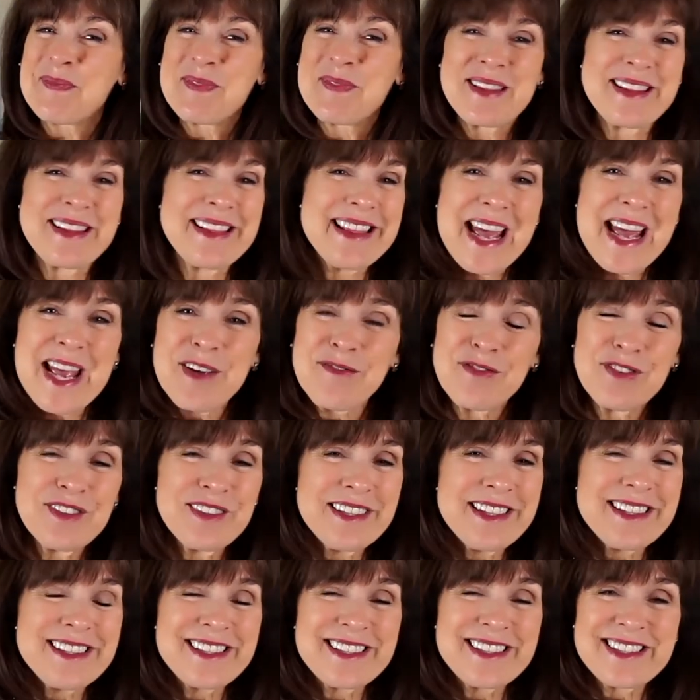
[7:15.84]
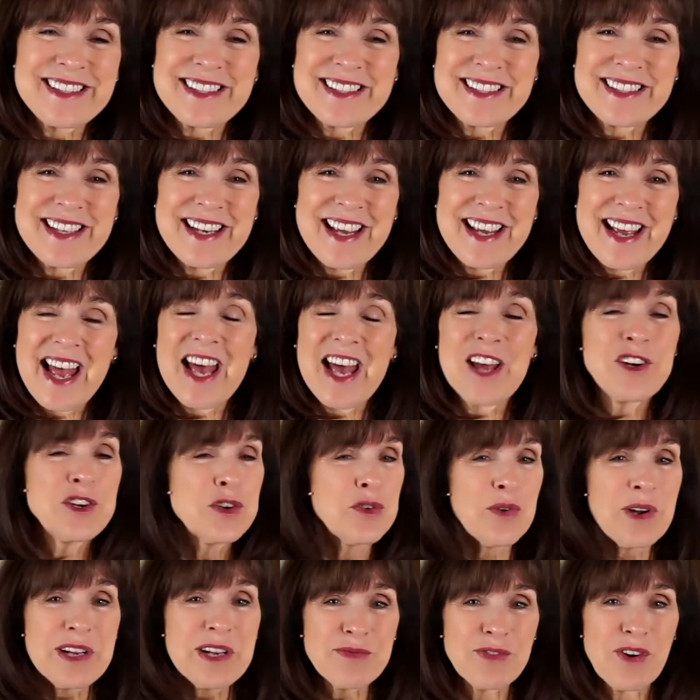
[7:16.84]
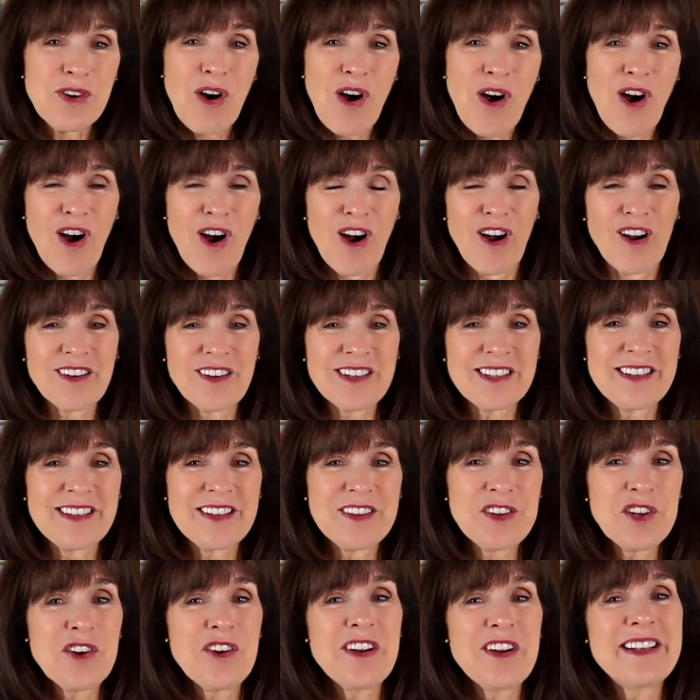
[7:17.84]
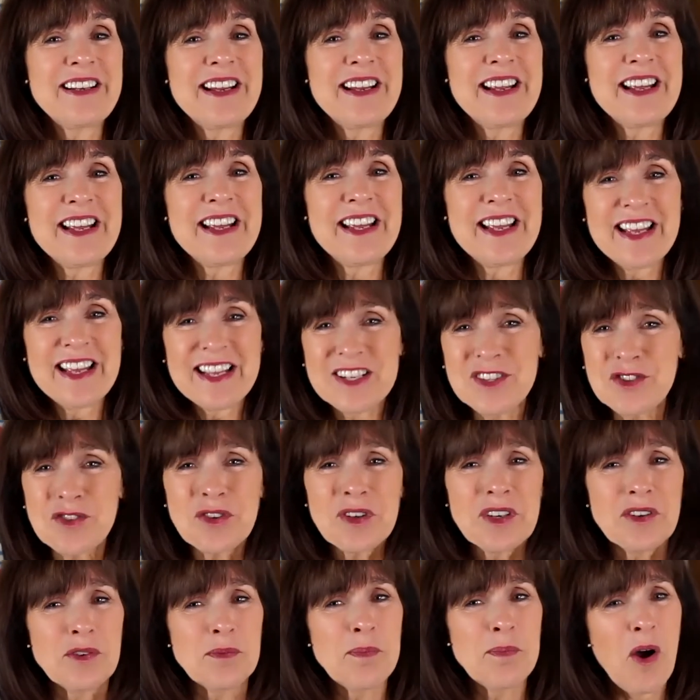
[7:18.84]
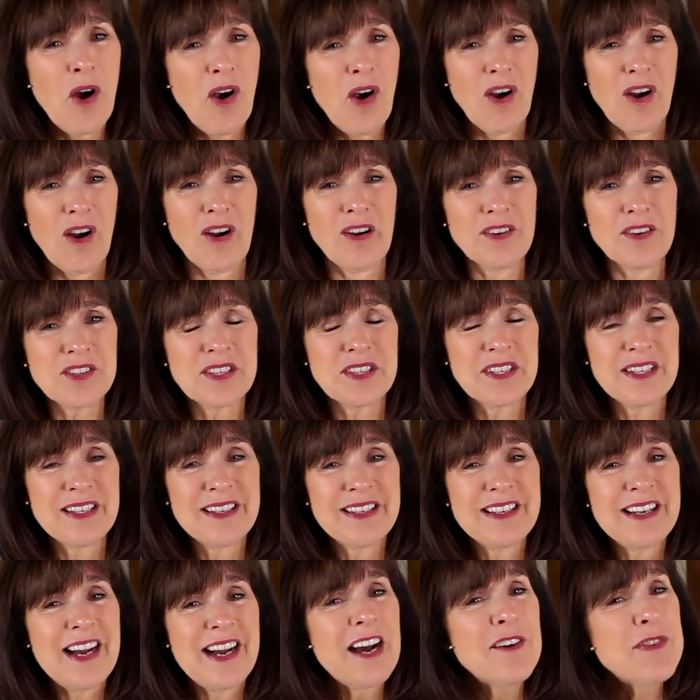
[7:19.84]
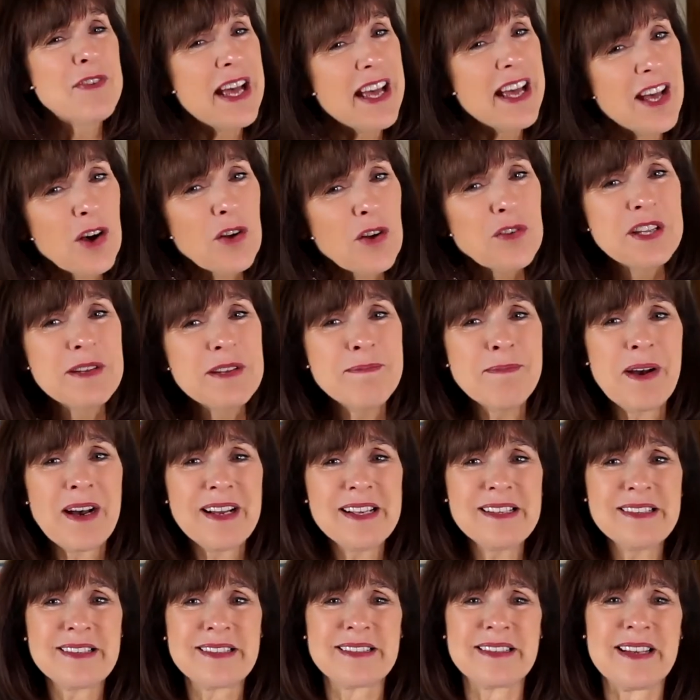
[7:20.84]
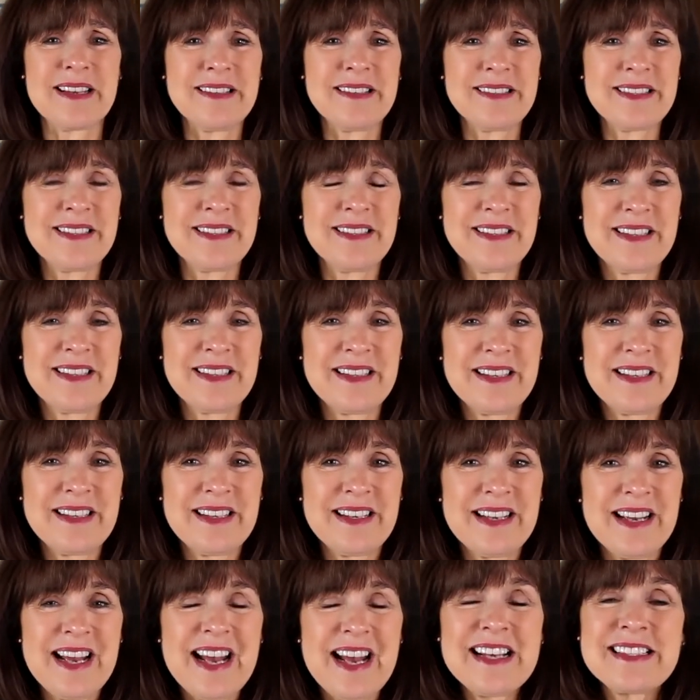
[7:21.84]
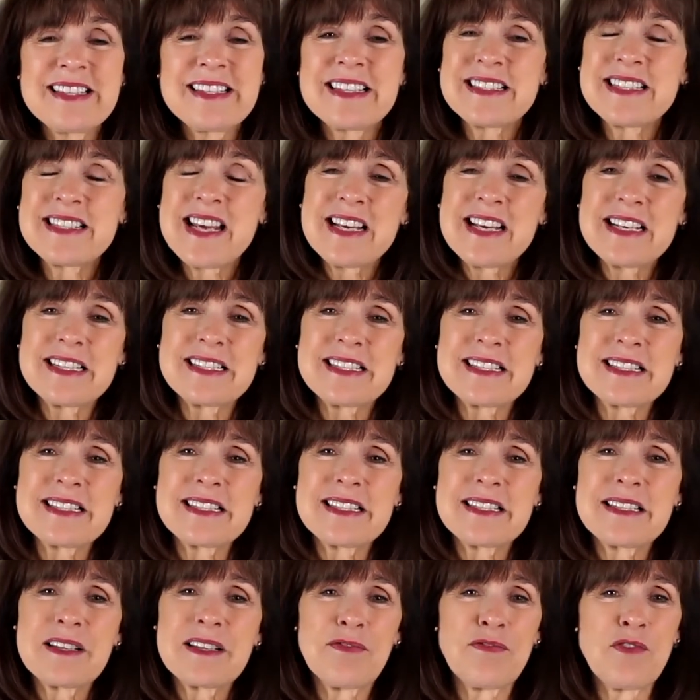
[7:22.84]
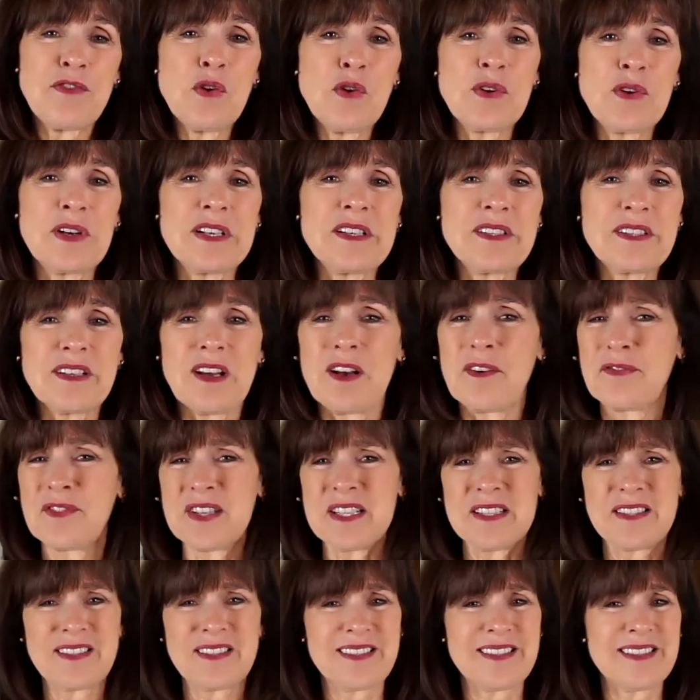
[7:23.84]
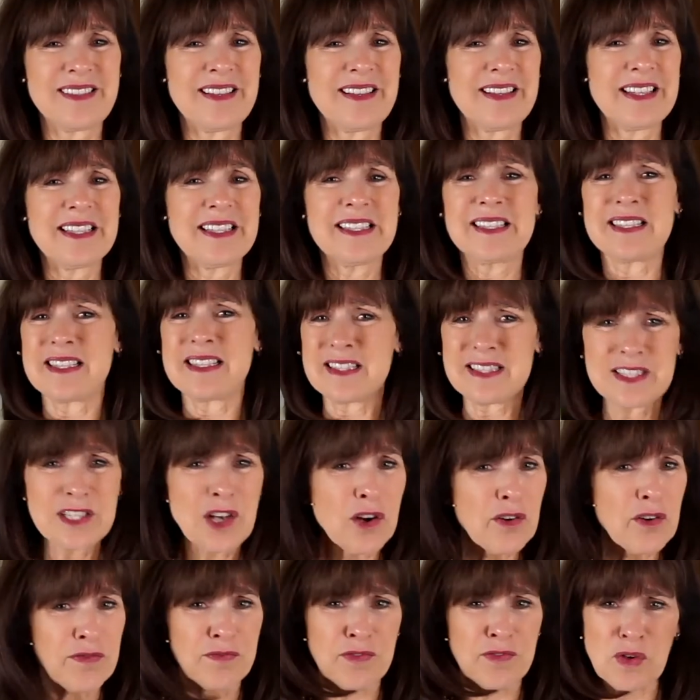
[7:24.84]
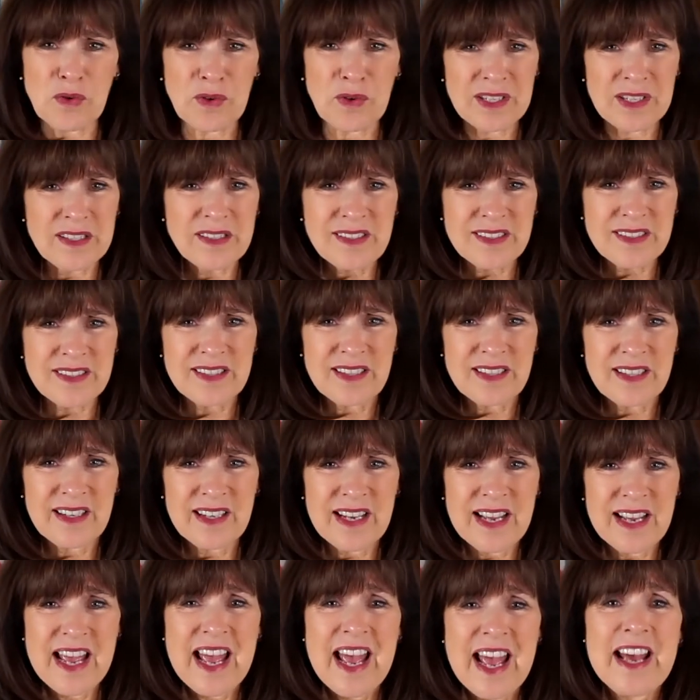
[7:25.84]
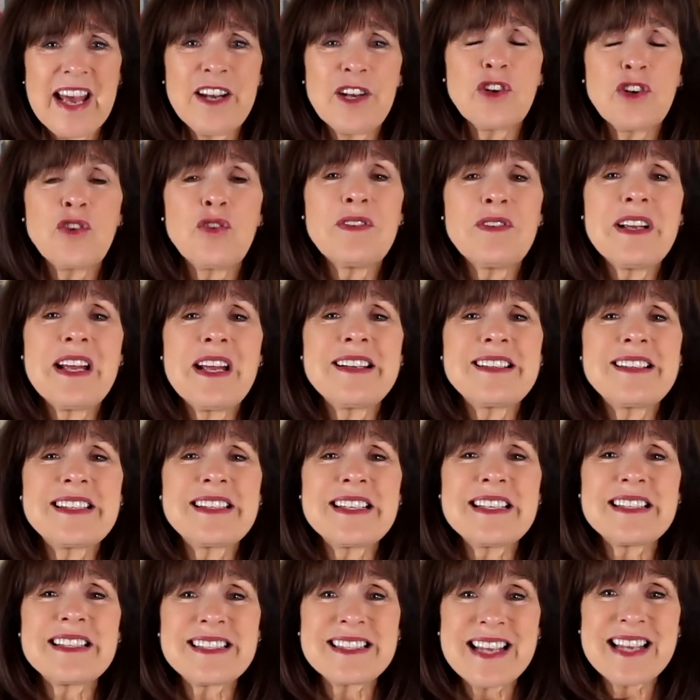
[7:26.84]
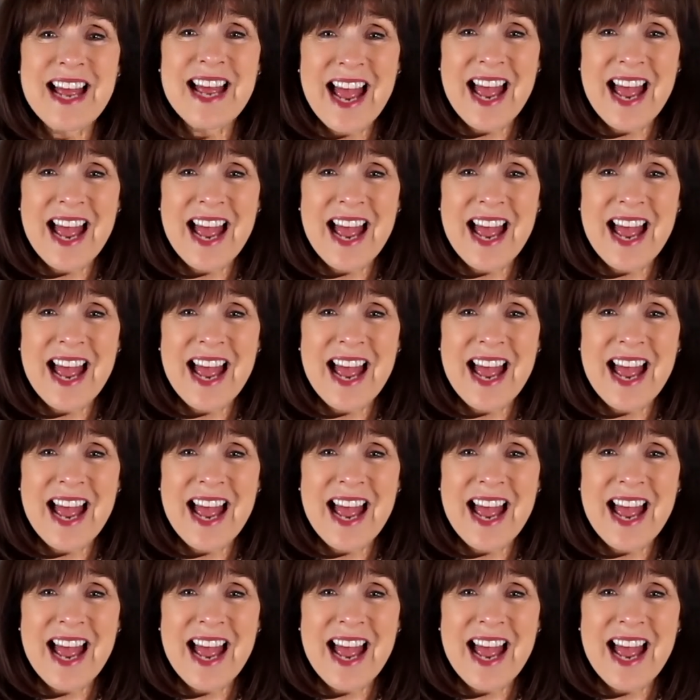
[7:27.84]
Thankfulness and a grateful heart, they're an integral part of a healthy mindset, as it takes the focus off this self-focus, and it creates this